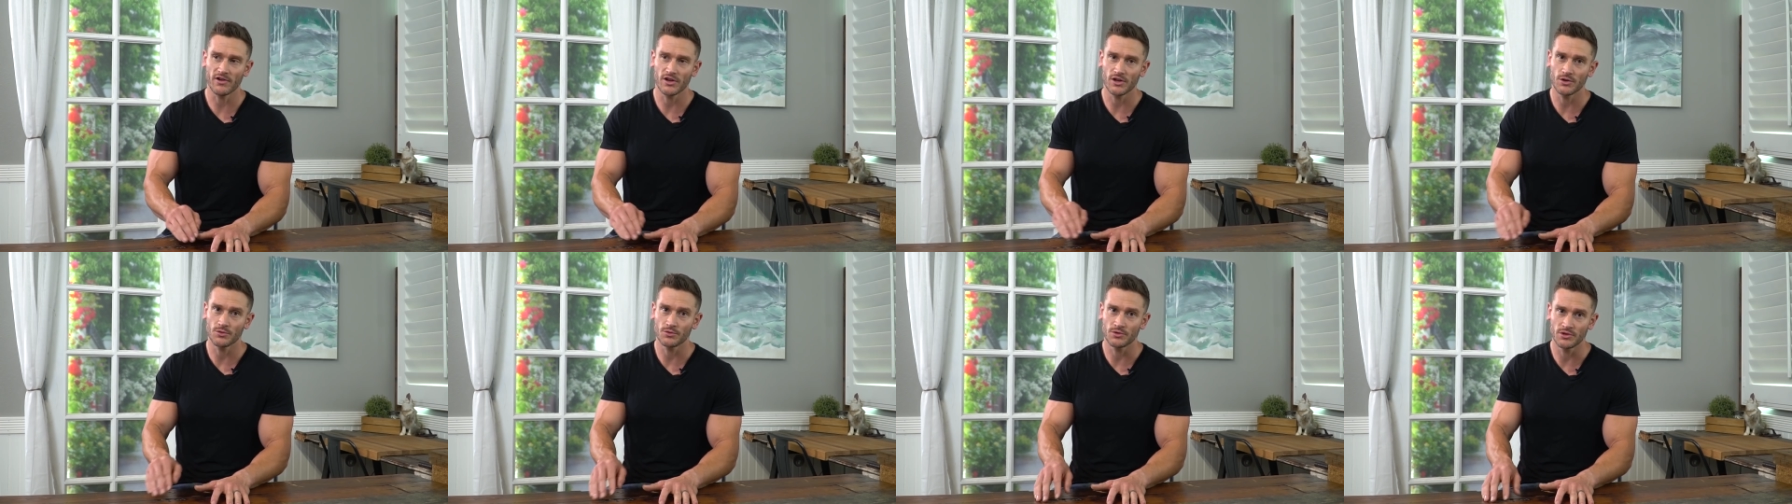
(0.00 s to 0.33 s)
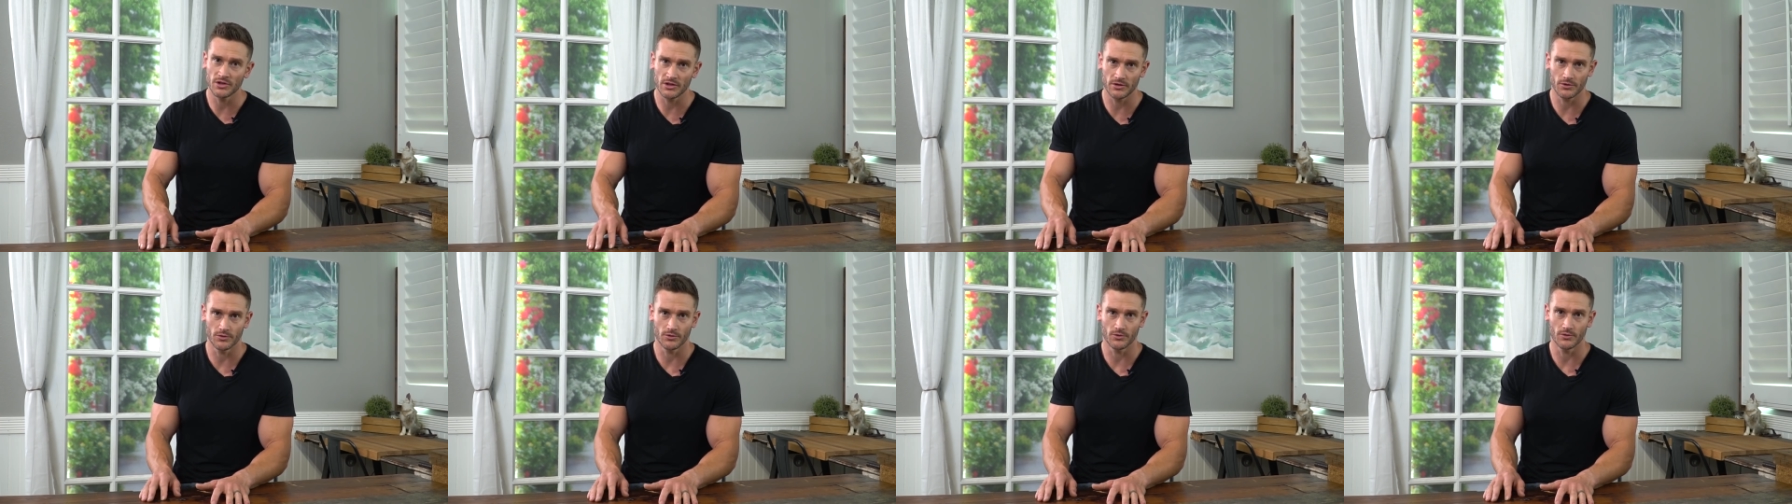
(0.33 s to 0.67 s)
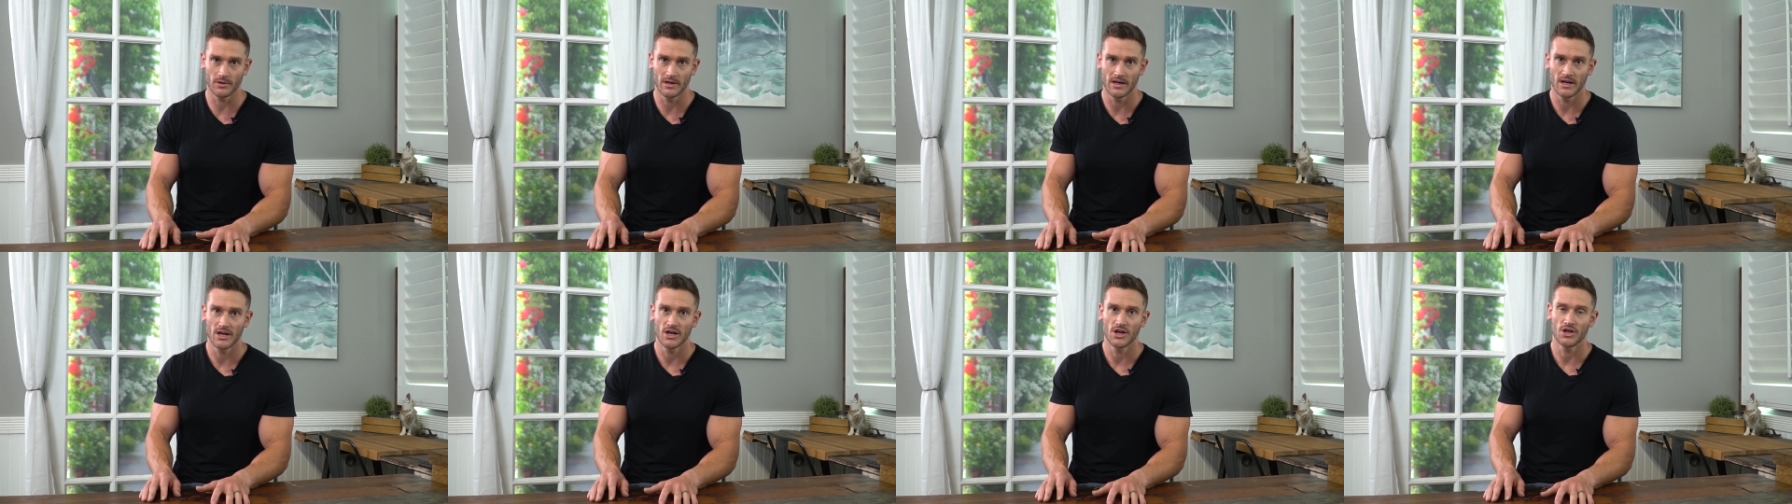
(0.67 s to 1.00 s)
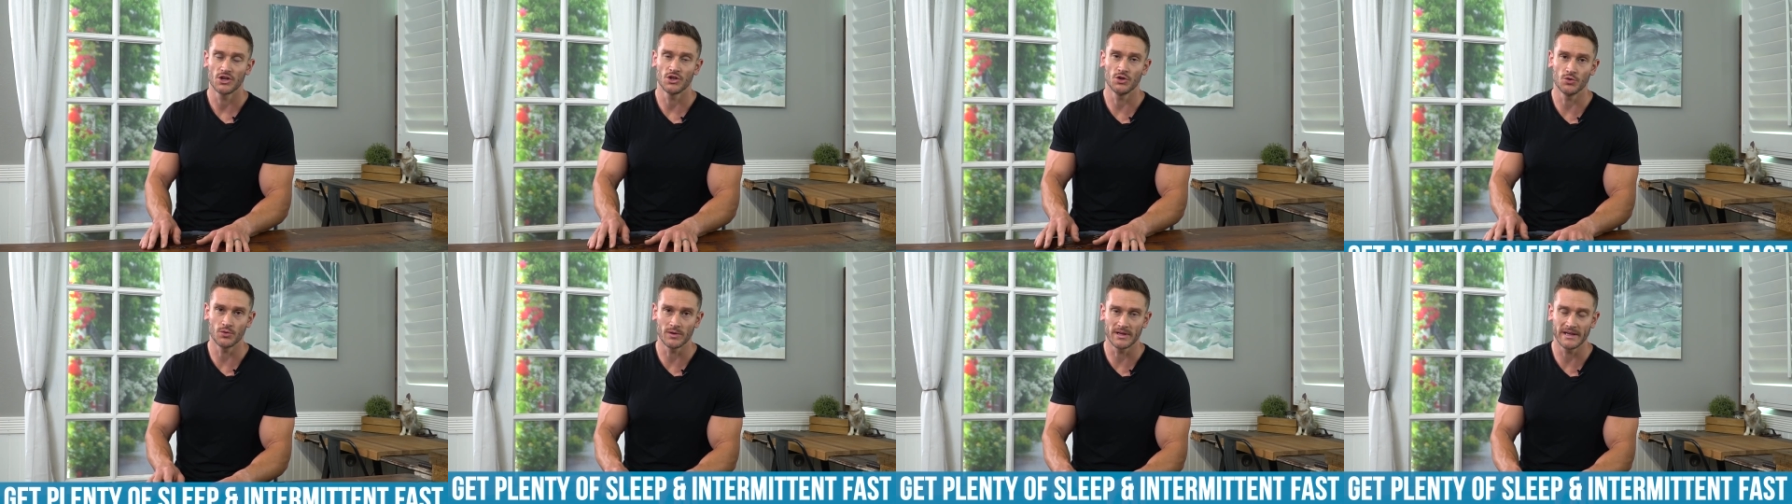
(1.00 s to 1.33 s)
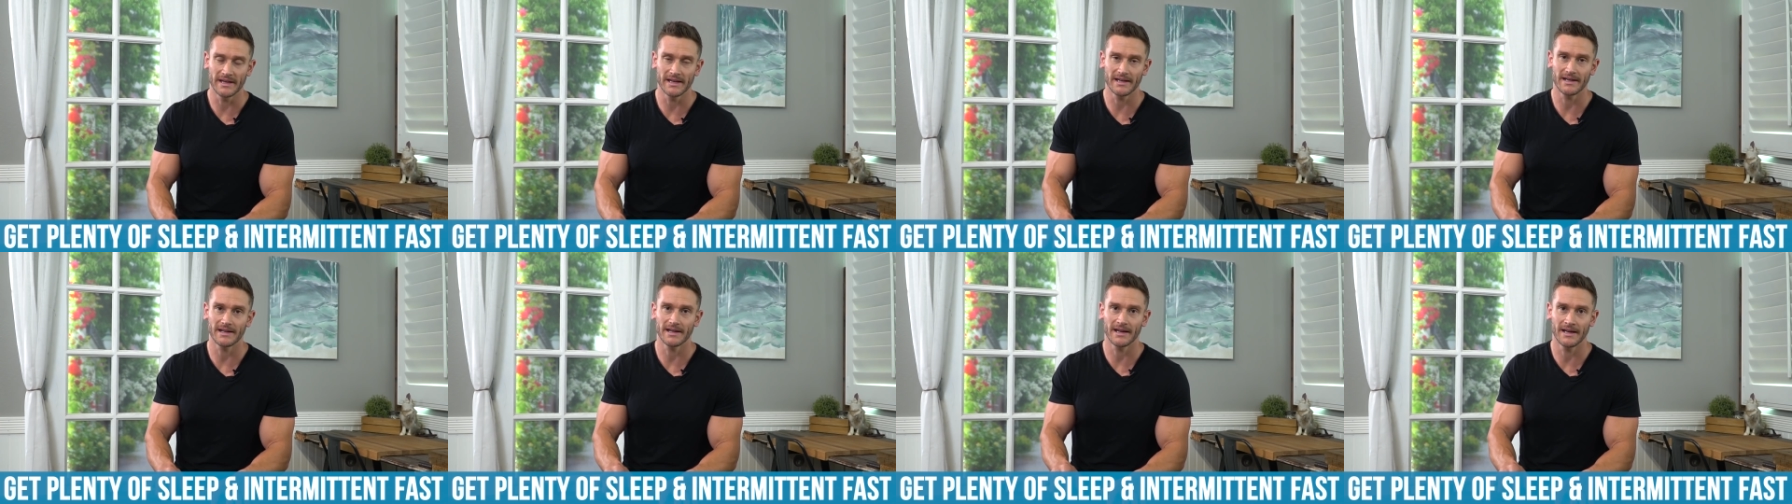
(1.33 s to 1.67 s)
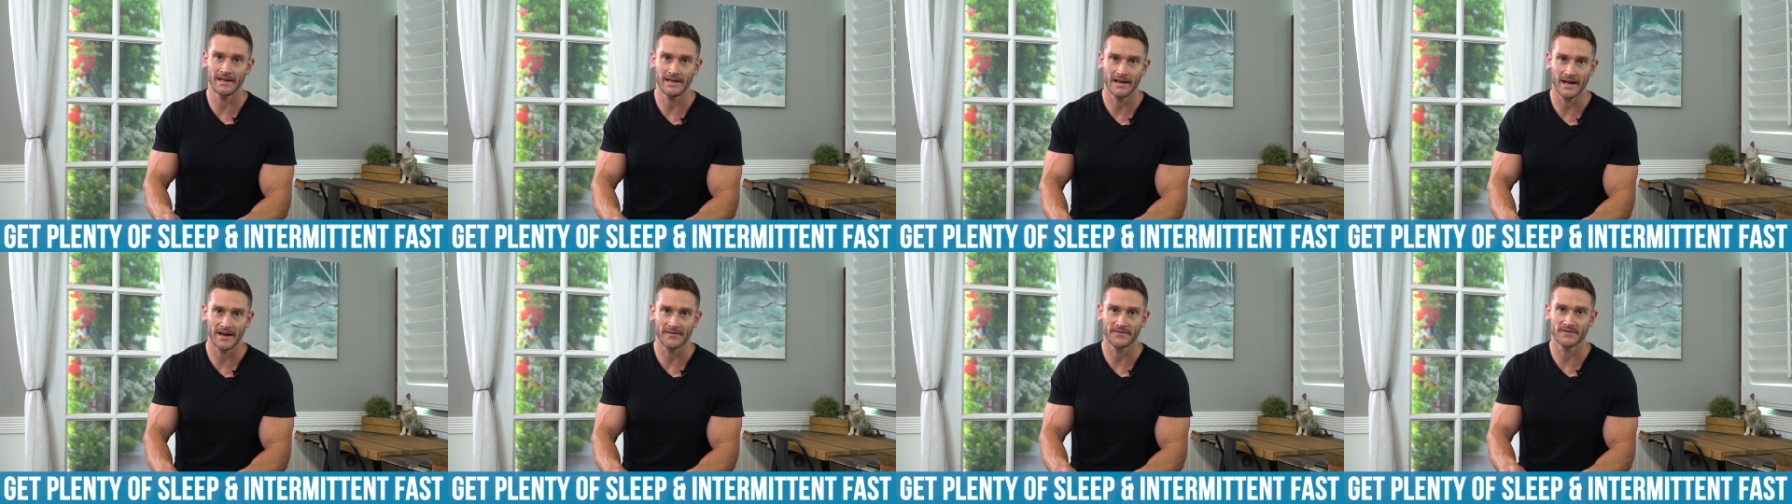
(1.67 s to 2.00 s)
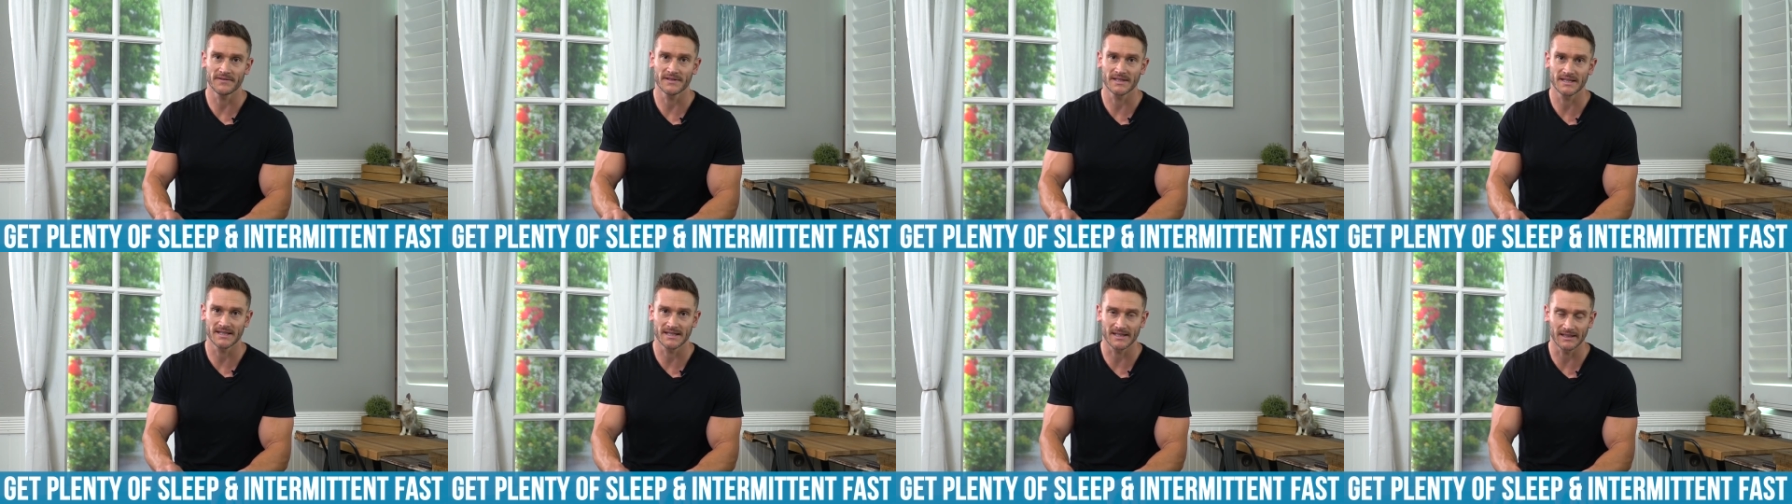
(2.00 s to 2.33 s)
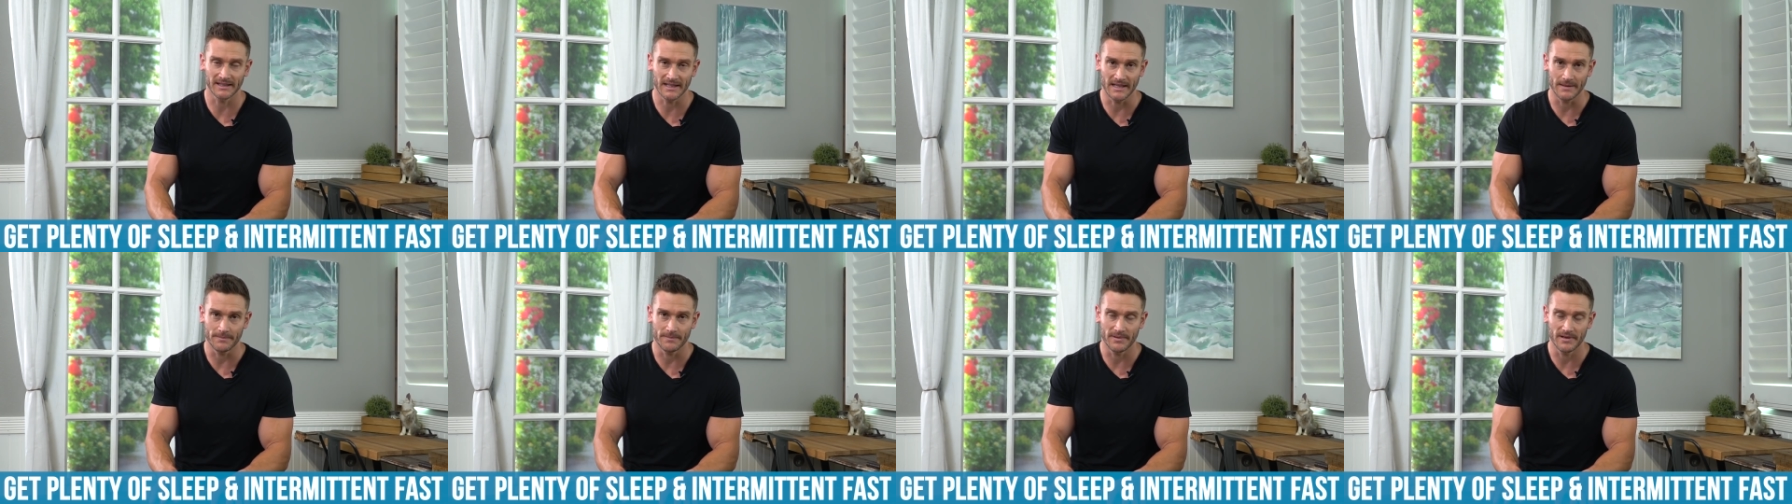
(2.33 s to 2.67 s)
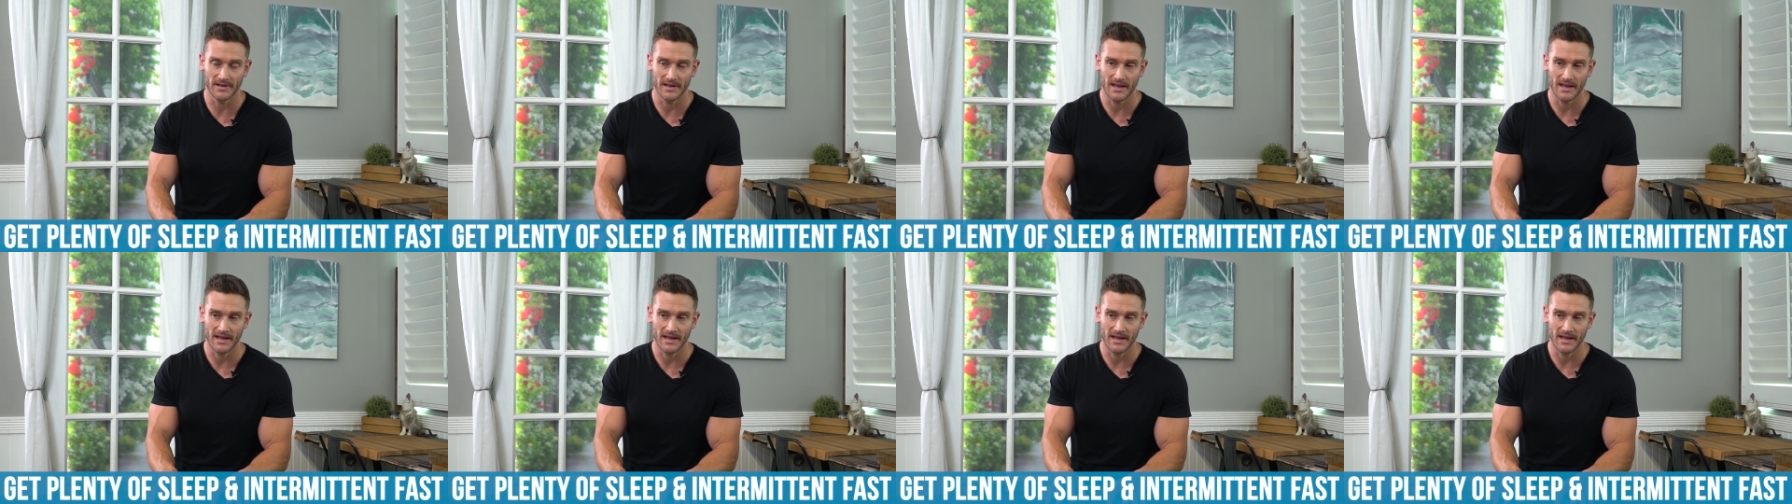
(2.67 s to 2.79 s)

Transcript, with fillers: you do, you get enough sleep